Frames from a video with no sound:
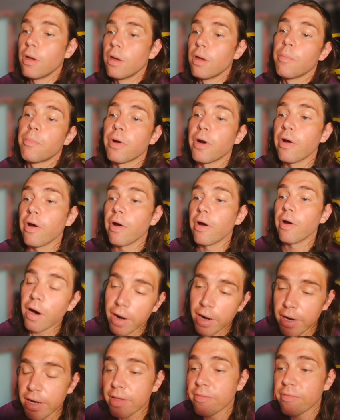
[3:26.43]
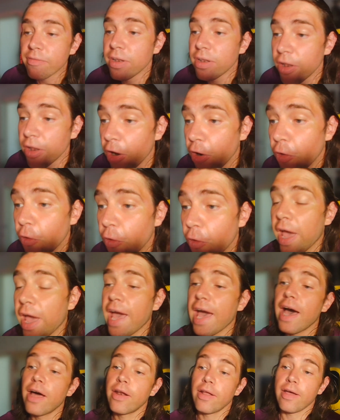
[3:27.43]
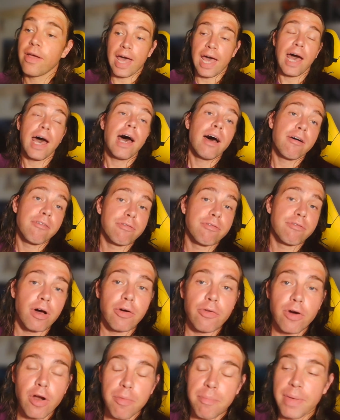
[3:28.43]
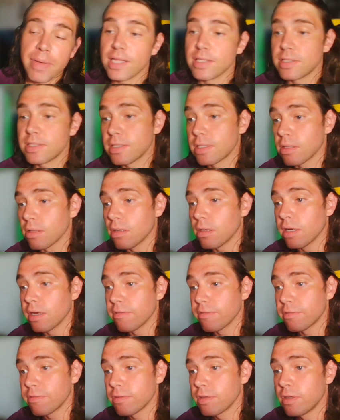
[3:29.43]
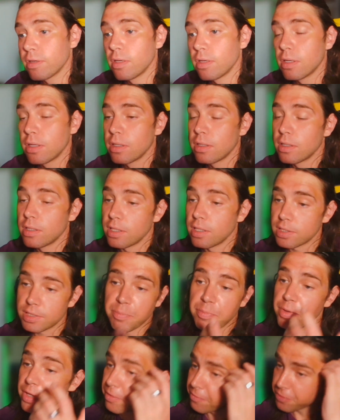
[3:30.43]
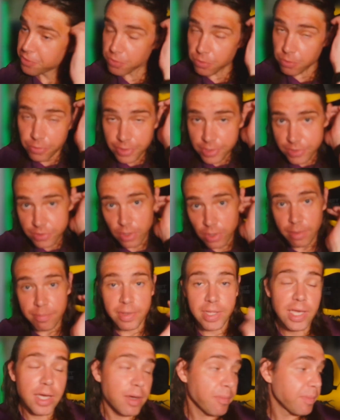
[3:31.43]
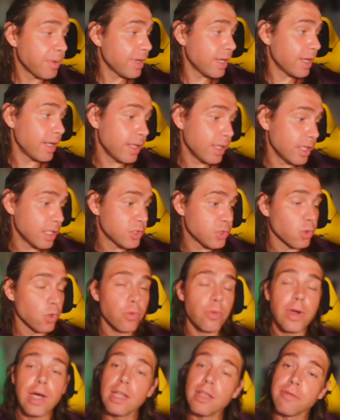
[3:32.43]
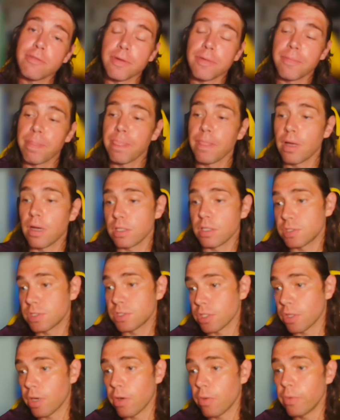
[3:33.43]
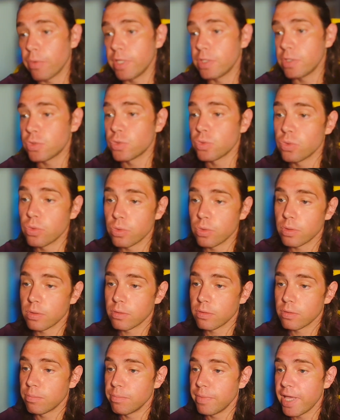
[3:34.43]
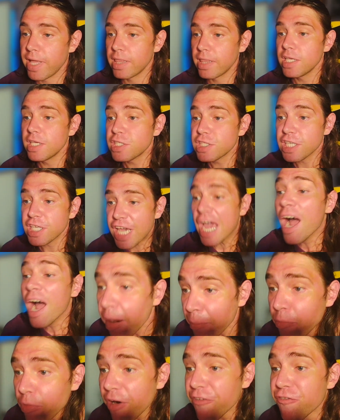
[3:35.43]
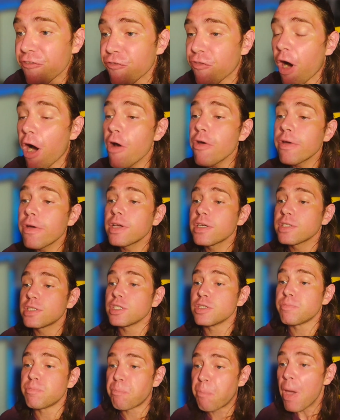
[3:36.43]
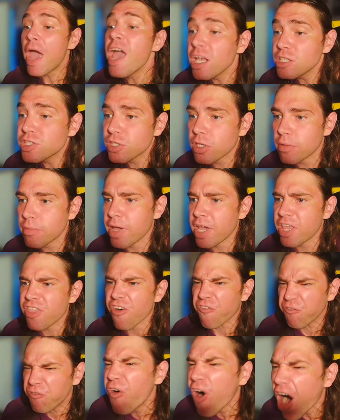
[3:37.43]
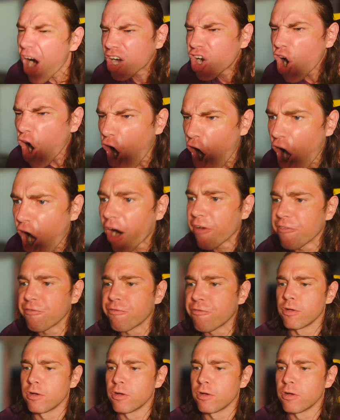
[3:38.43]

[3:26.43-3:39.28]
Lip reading: Bro, I don't even know how to have a romantic life. It's a bit of story time now, but it's all relevant. So I went to, man, this camera focus is pissing me the fuck off.